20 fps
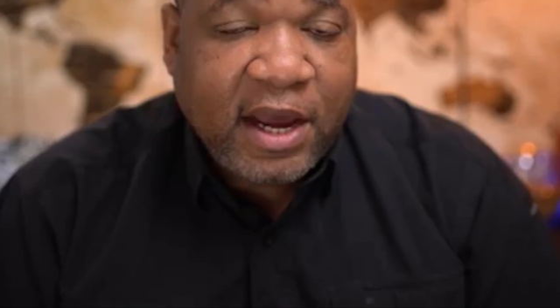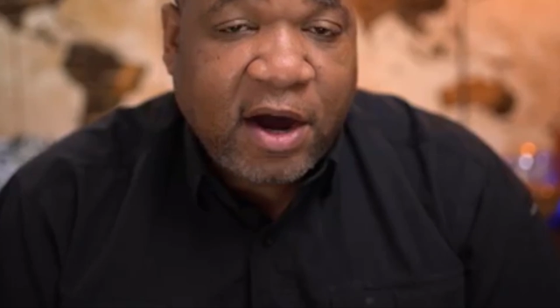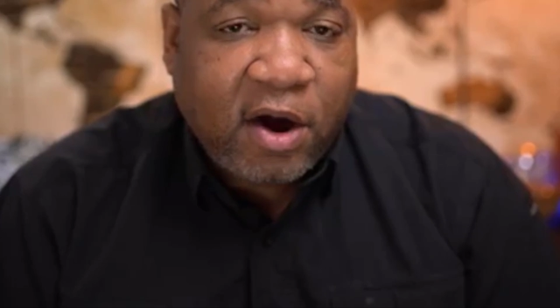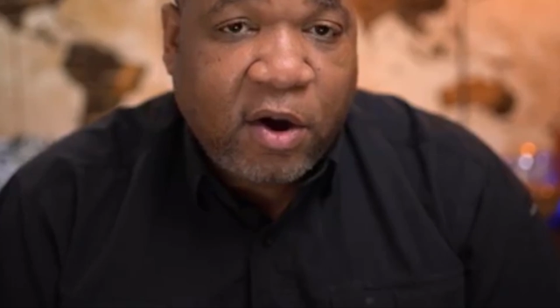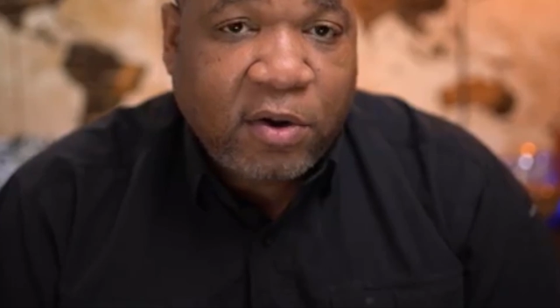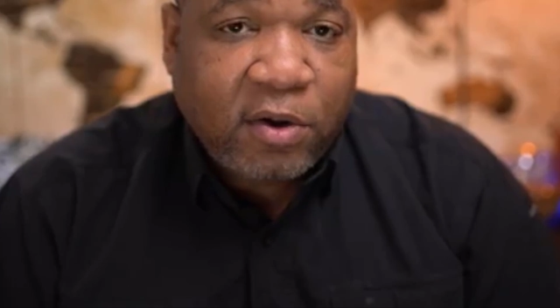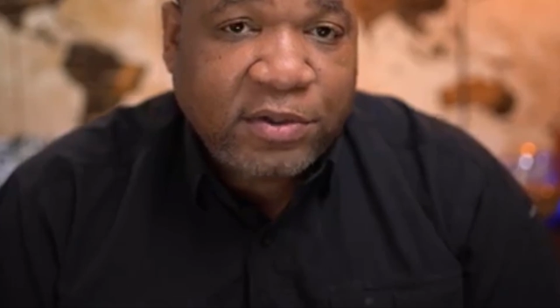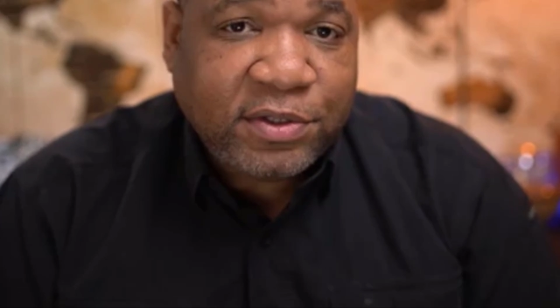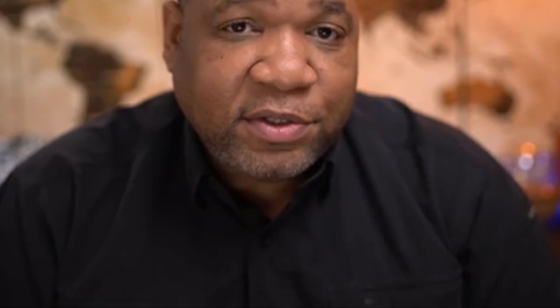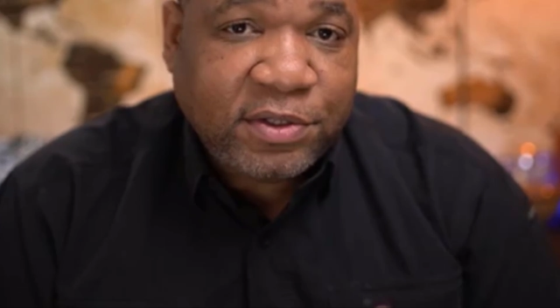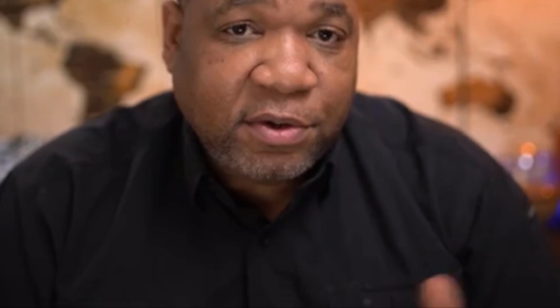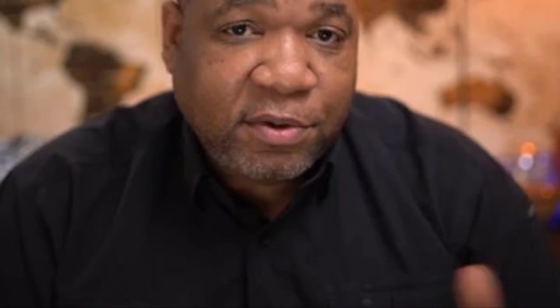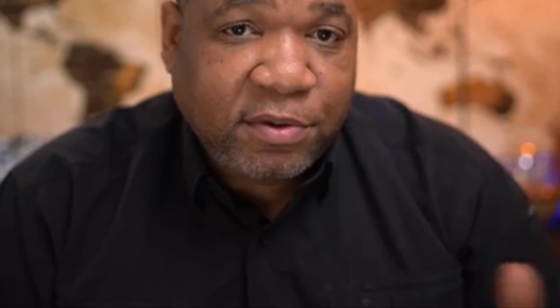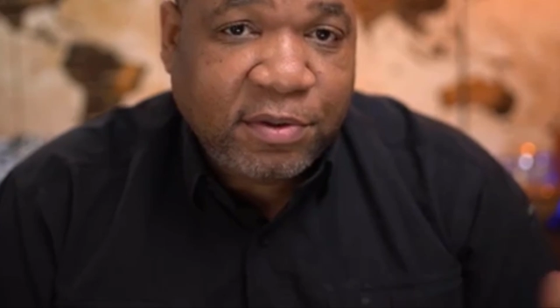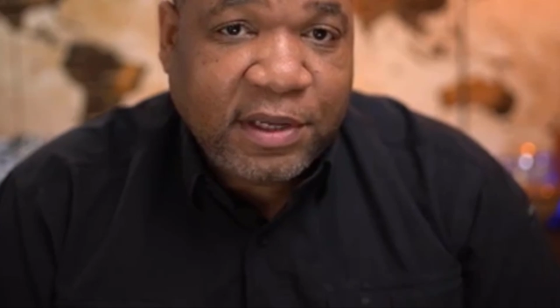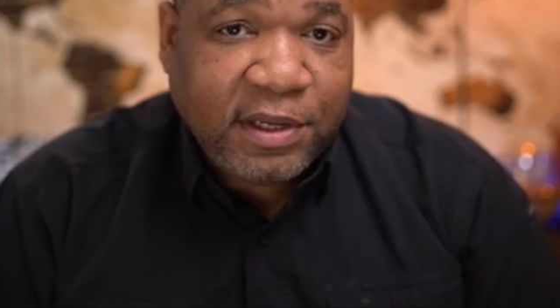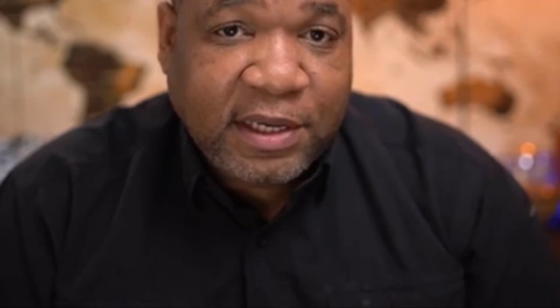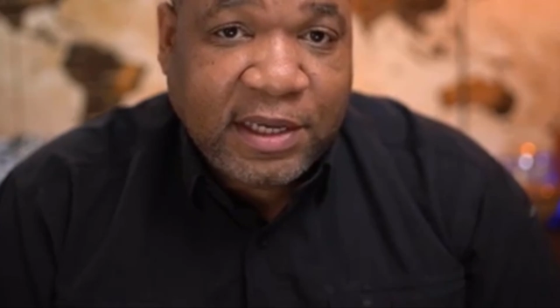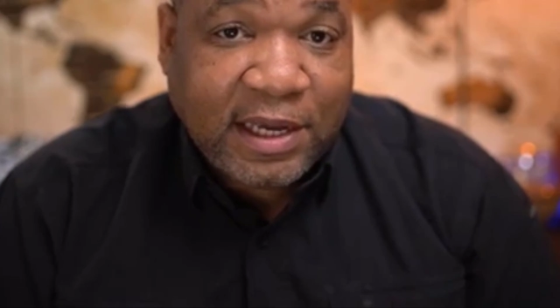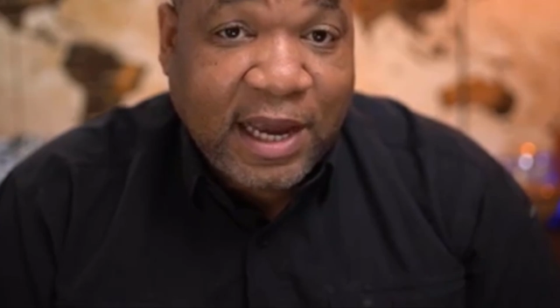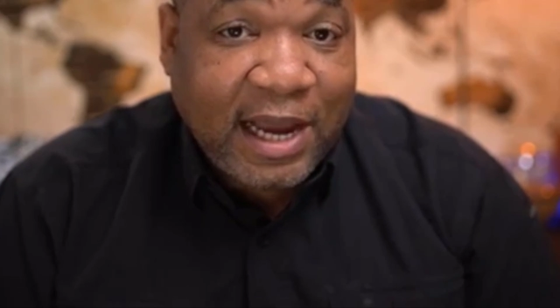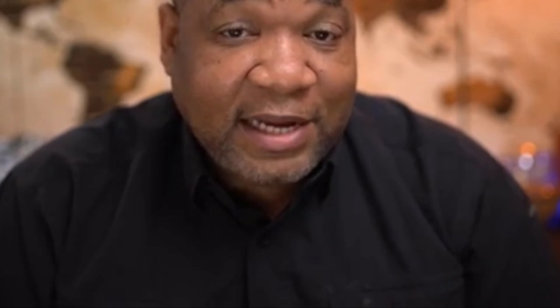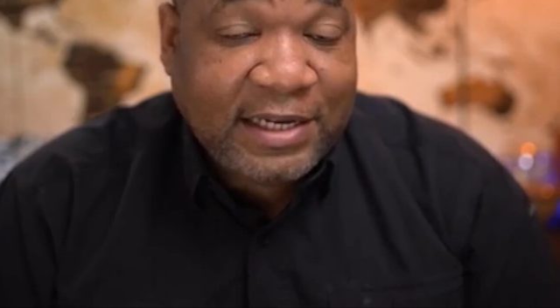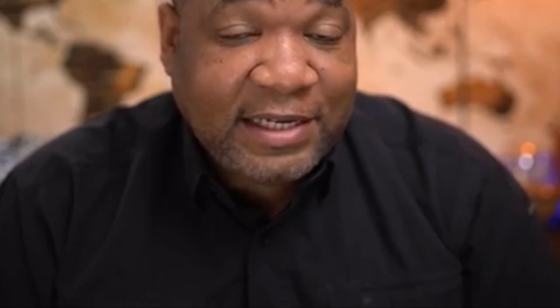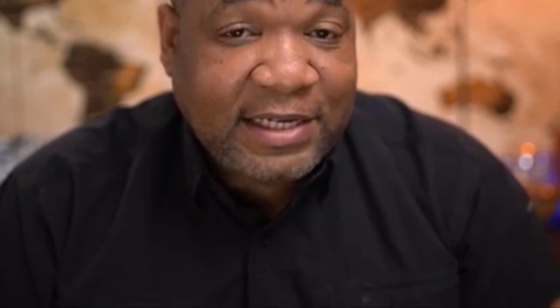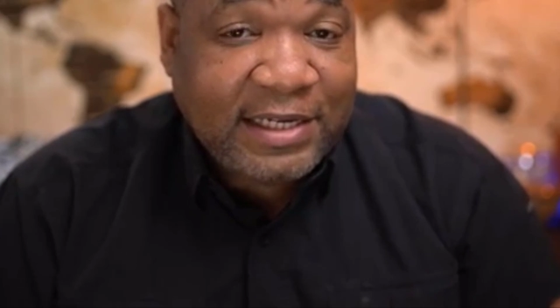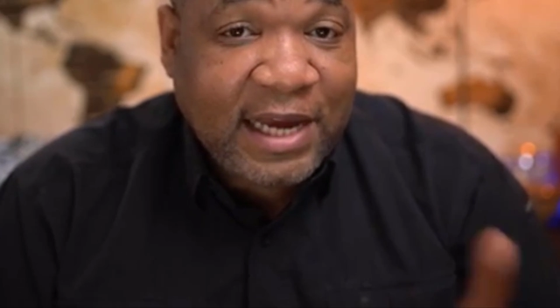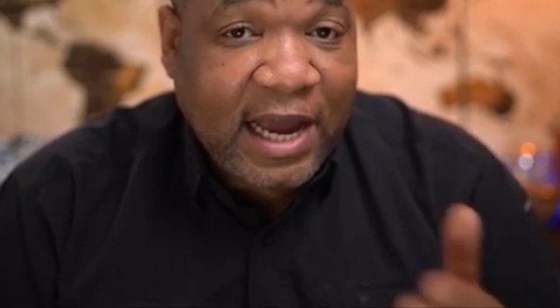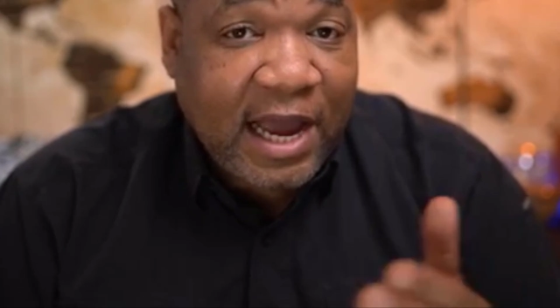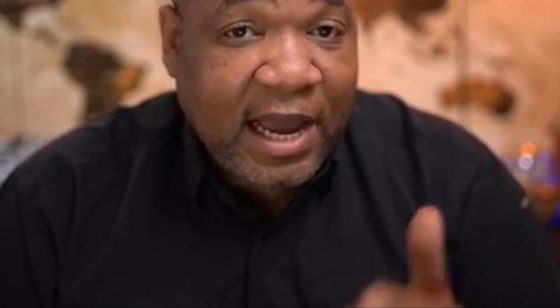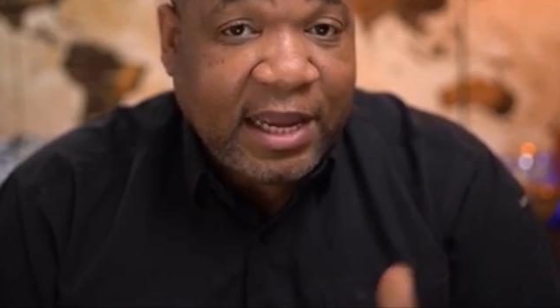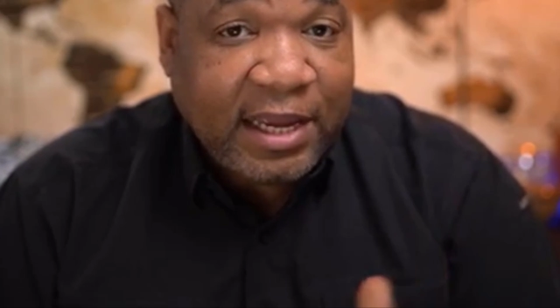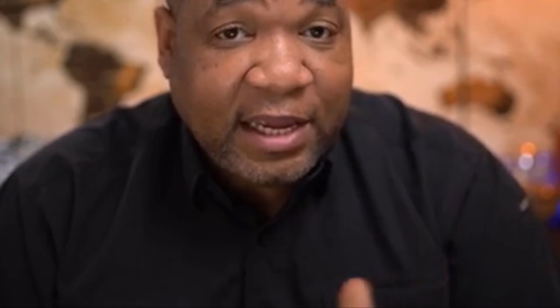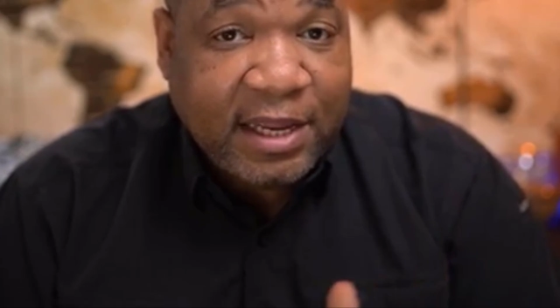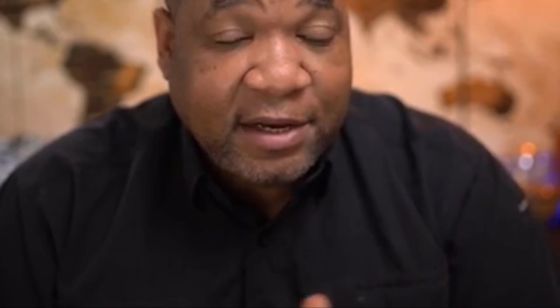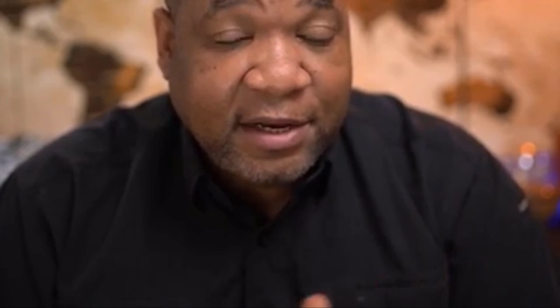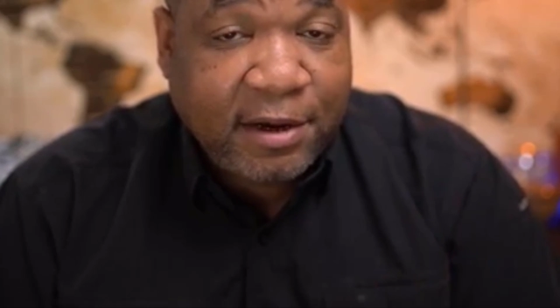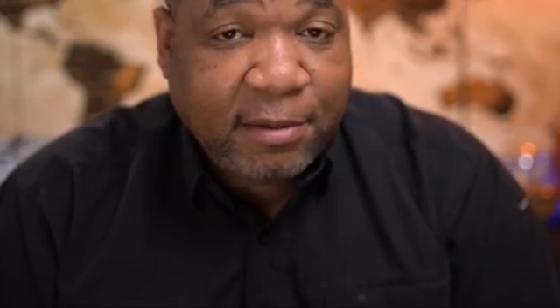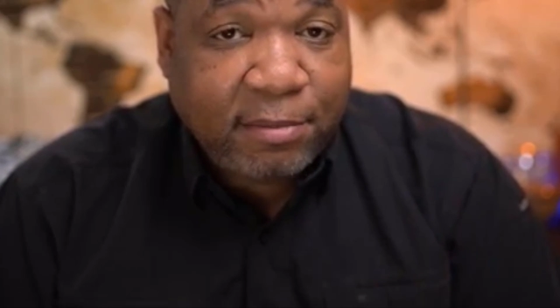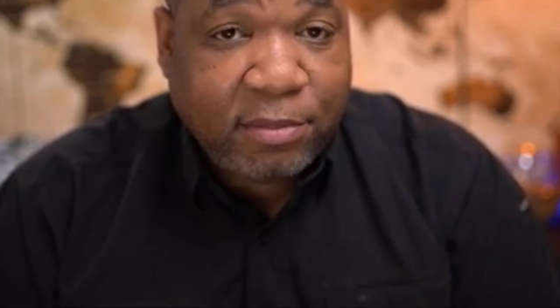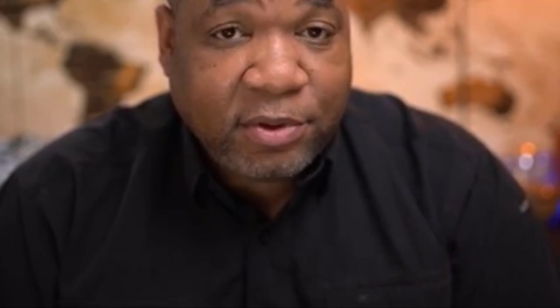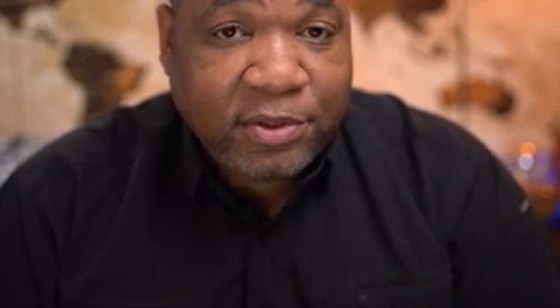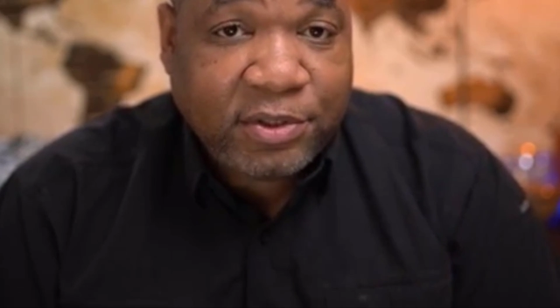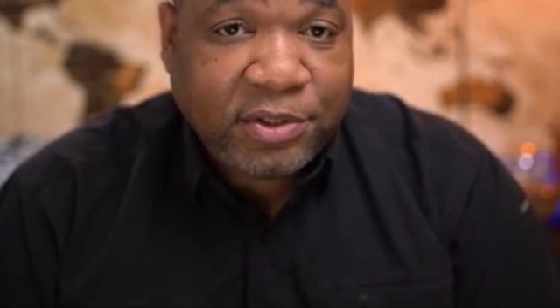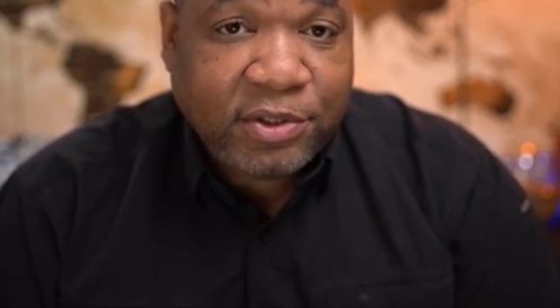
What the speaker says: Also, the ITIN number.